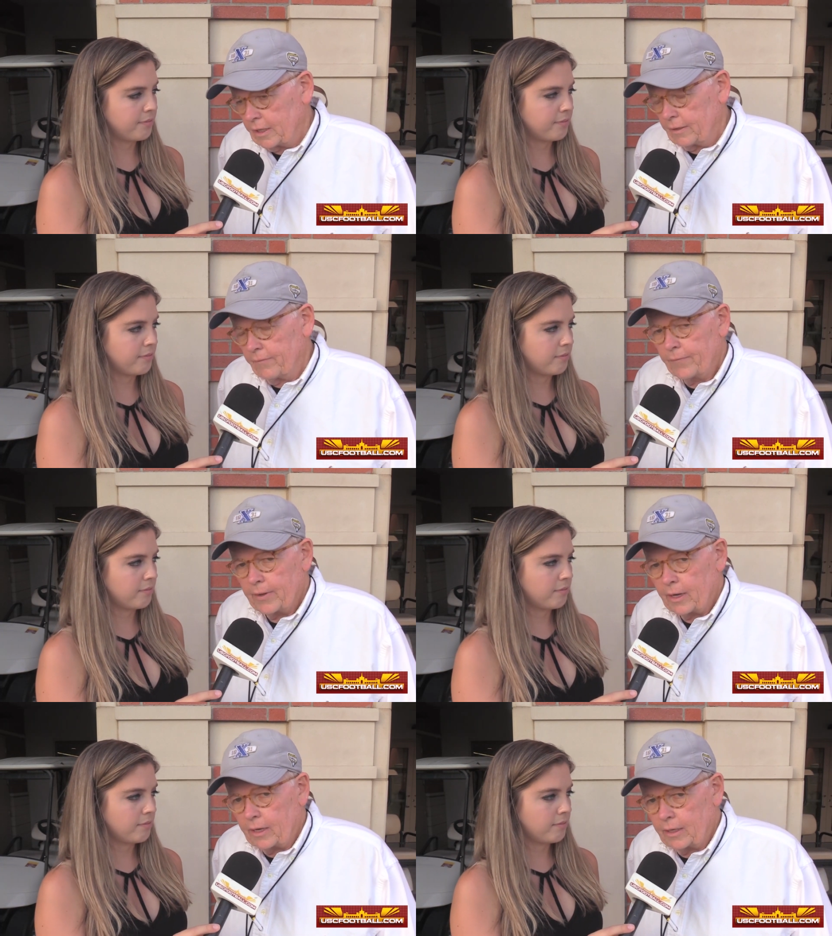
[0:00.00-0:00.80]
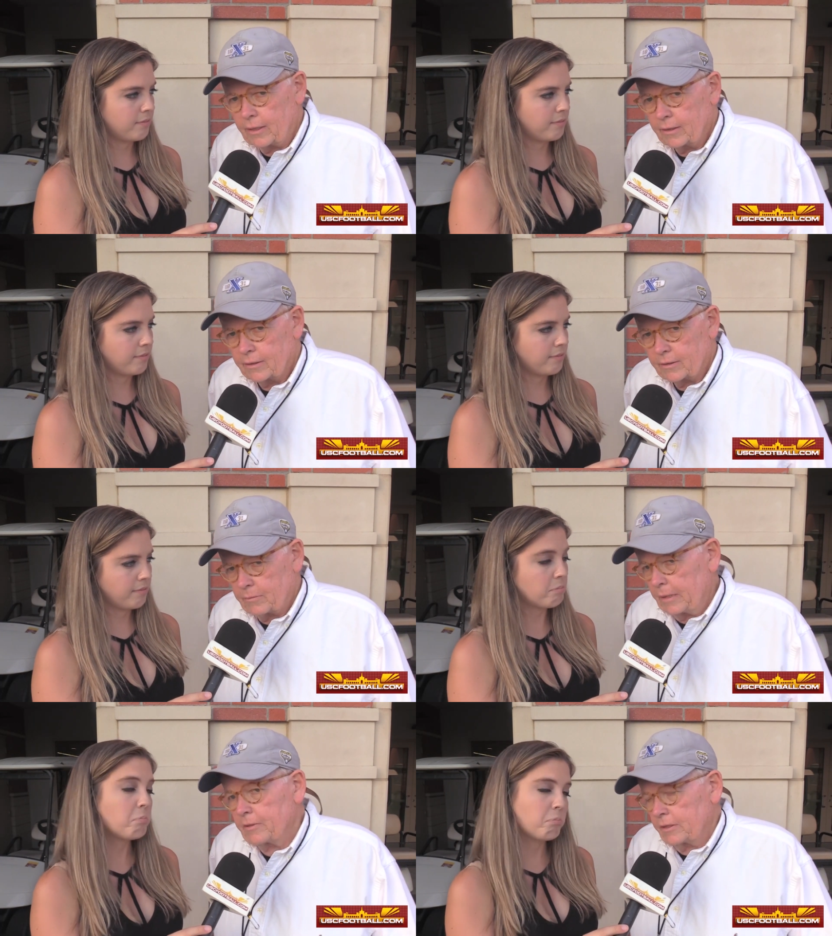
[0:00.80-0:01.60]
Speaker 1: day. Uh, that
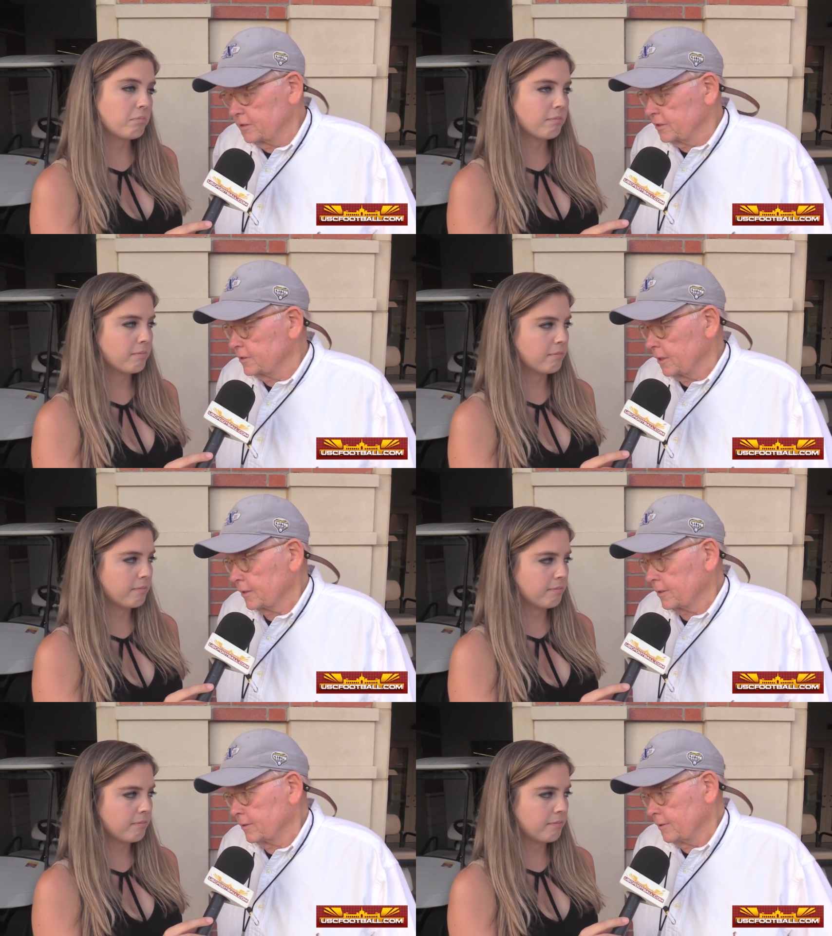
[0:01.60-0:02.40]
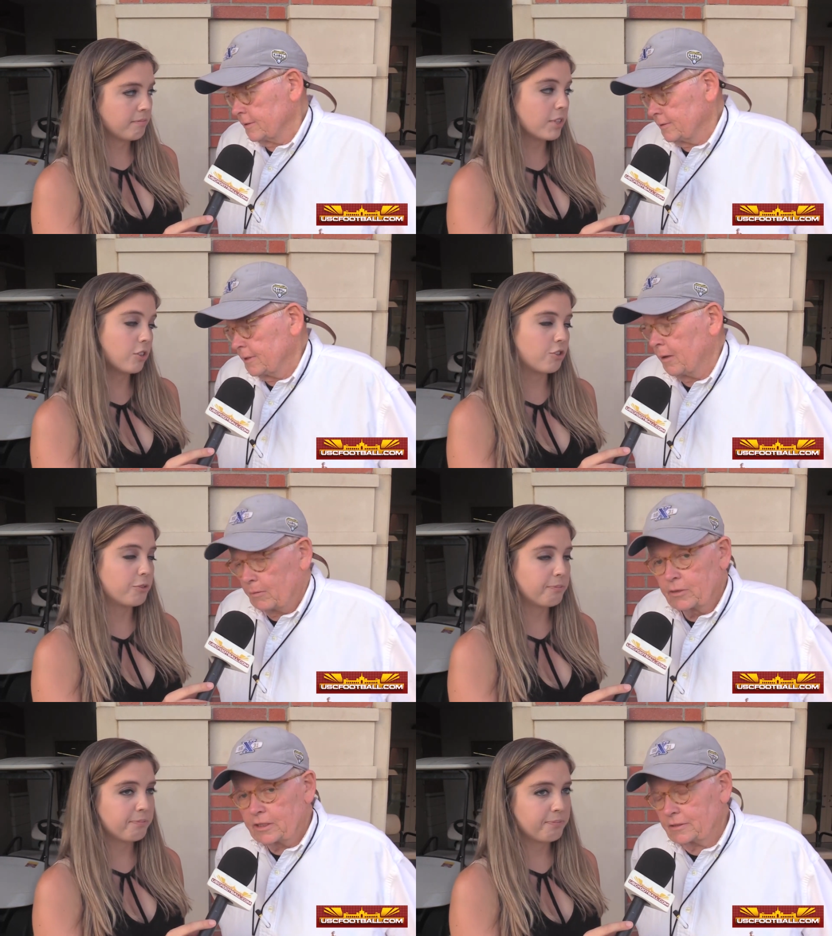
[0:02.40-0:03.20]
maybe they're just sick. You know, okay. I mean,
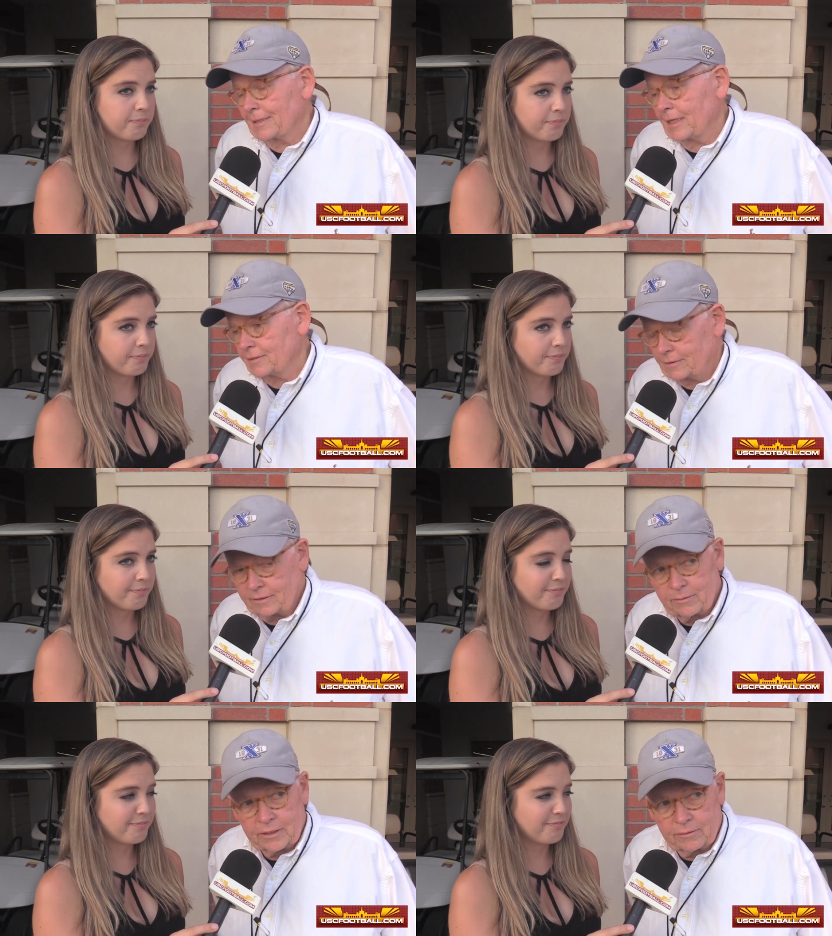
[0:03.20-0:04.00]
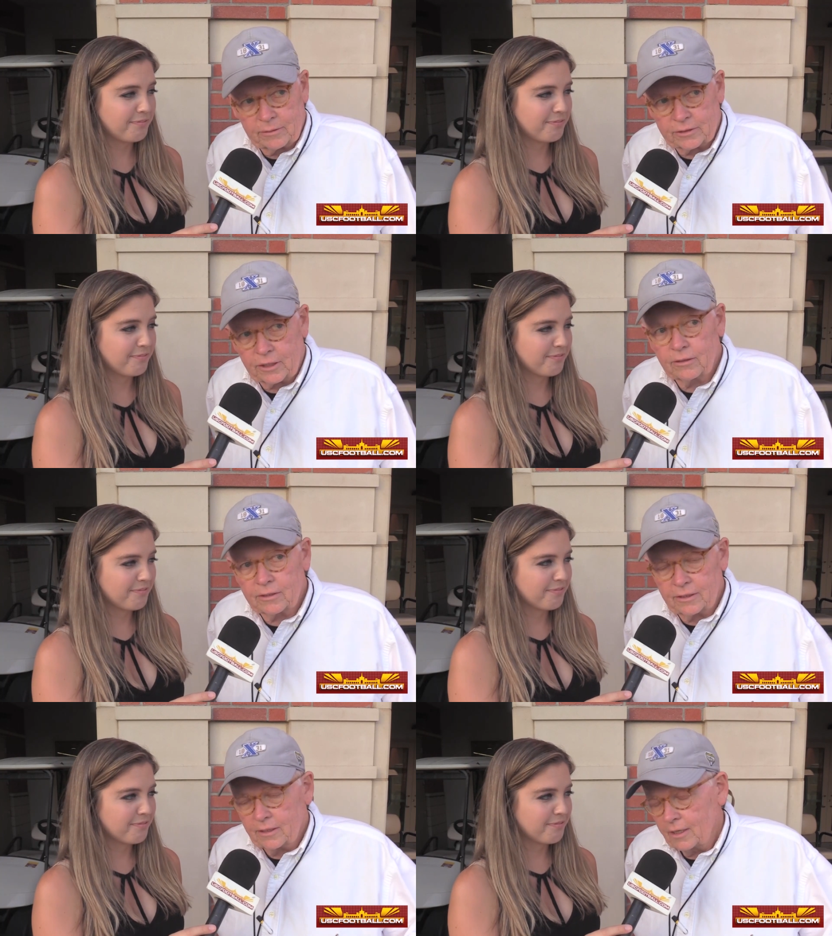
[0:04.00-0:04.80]
we're just guessing. I mean, we're
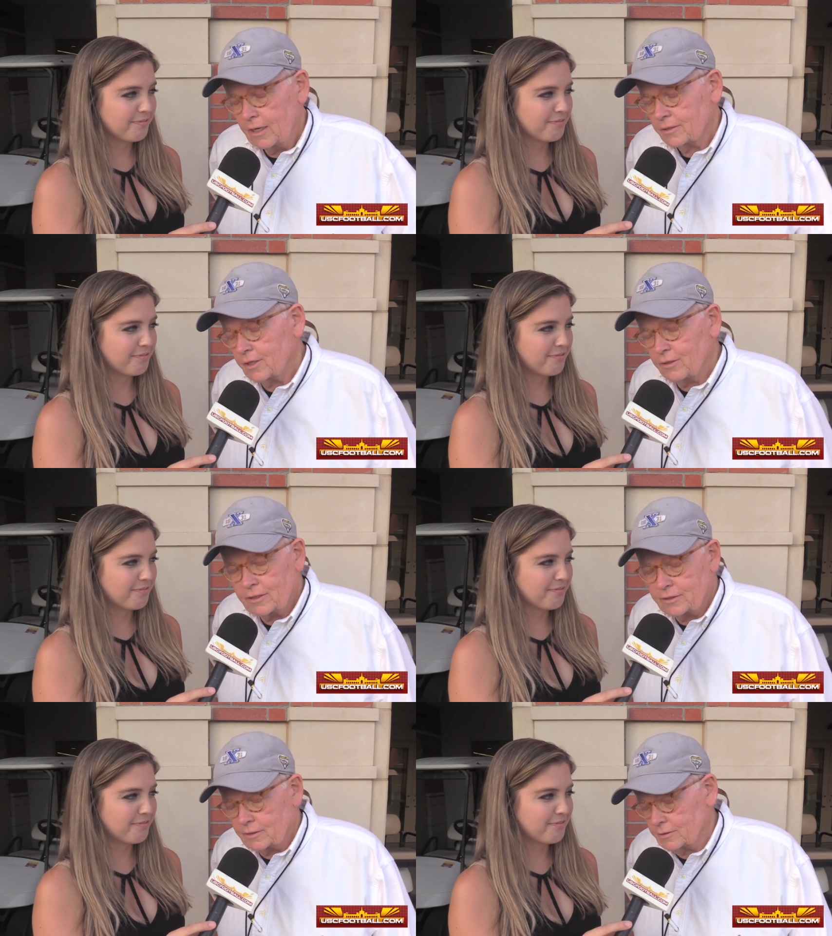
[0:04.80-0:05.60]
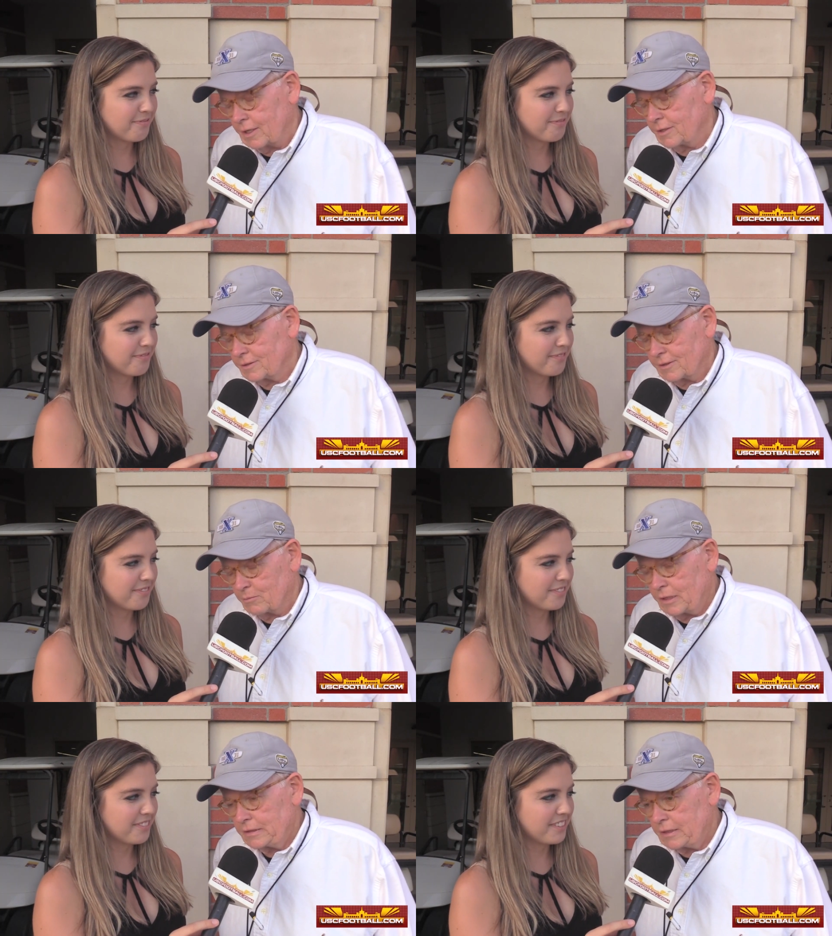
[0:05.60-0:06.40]
totally, totally just guessing.
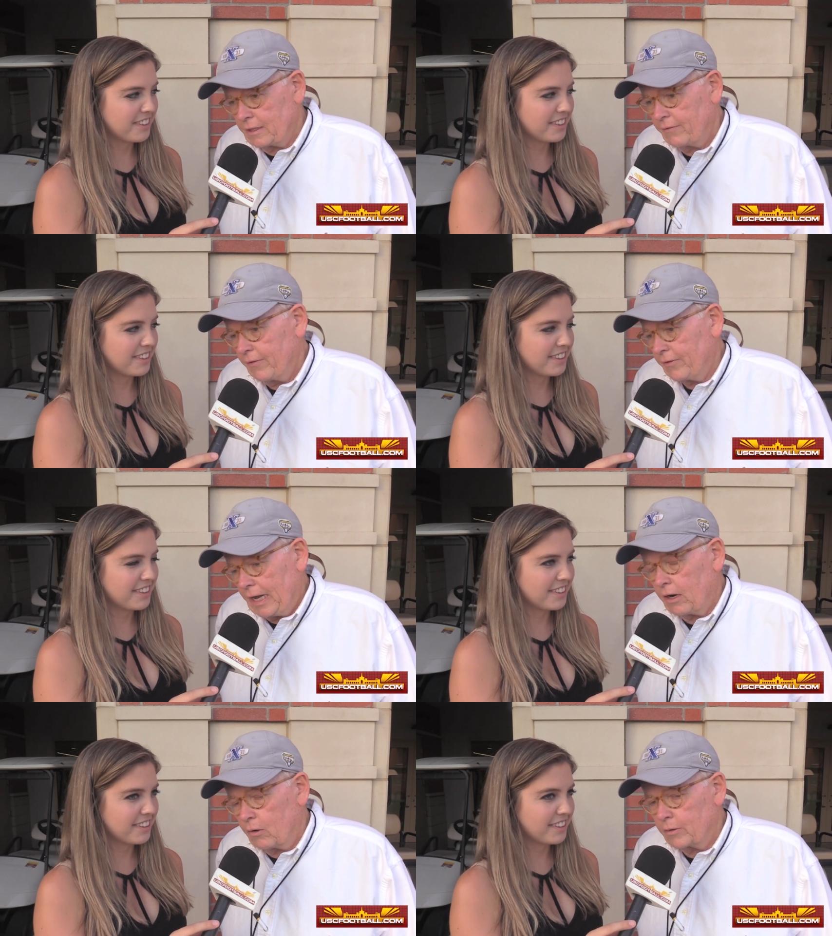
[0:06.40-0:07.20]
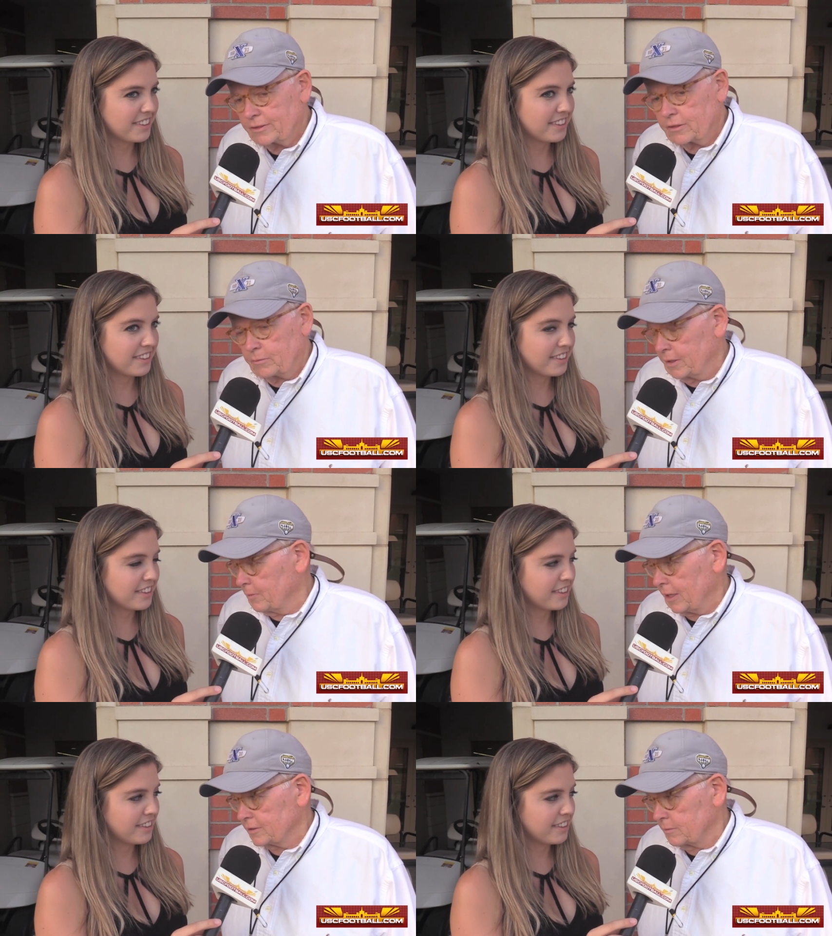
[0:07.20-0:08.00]
But uh, that always could be a
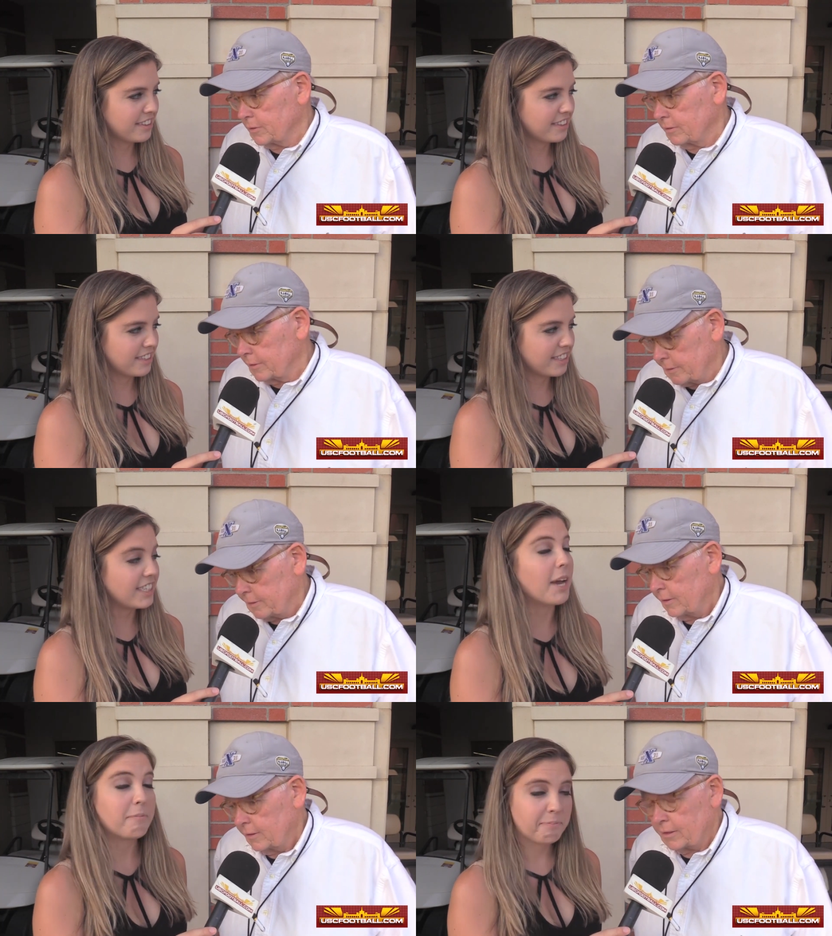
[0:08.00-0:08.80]
possibility. Yeah.